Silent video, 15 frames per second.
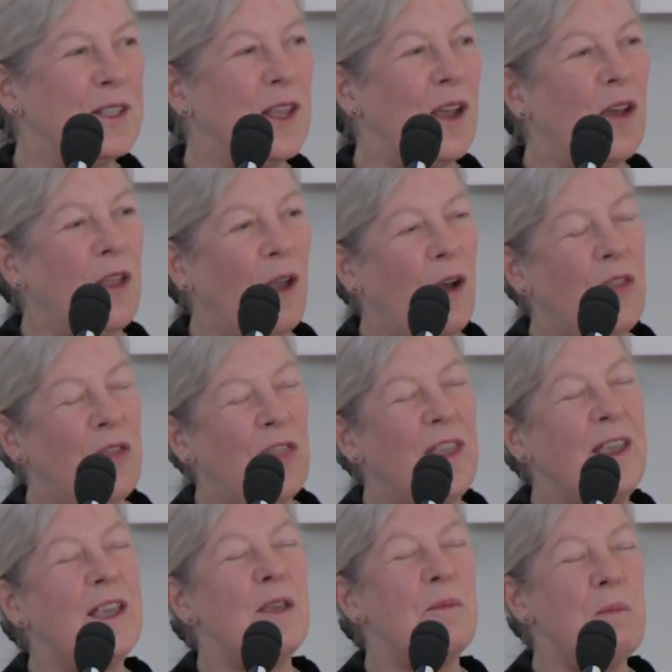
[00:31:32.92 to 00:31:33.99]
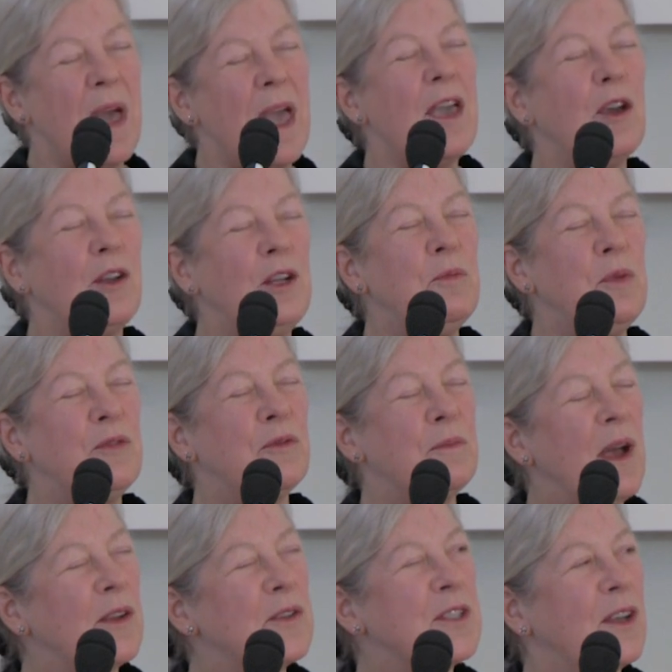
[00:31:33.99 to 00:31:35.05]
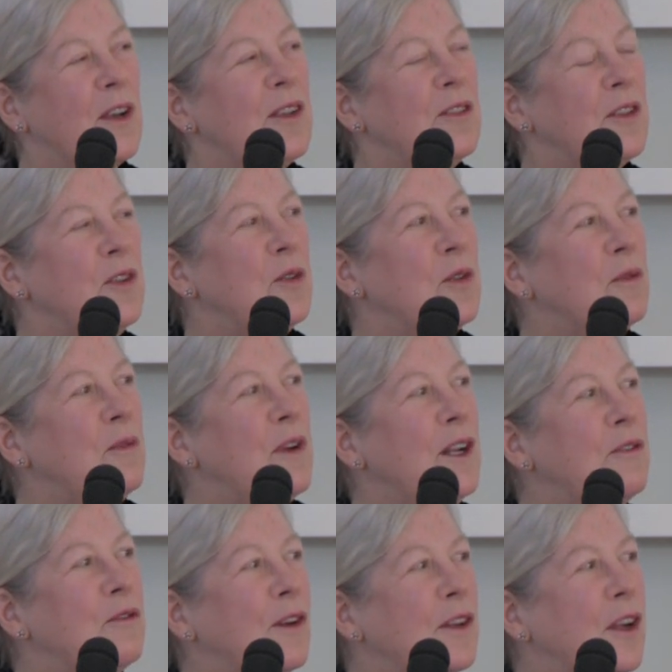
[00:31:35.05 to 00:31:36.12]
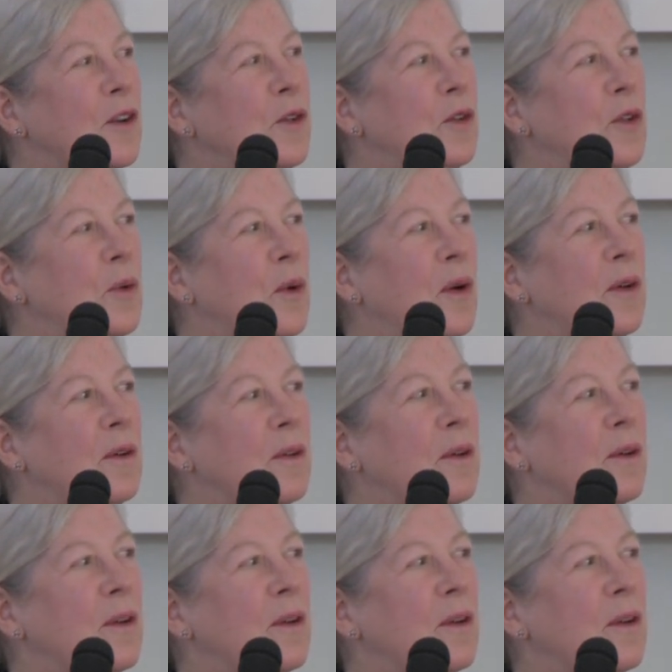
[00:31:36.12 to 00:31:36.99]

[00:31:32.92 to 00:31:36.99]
I think it may only be from outside that you can really find out who you are.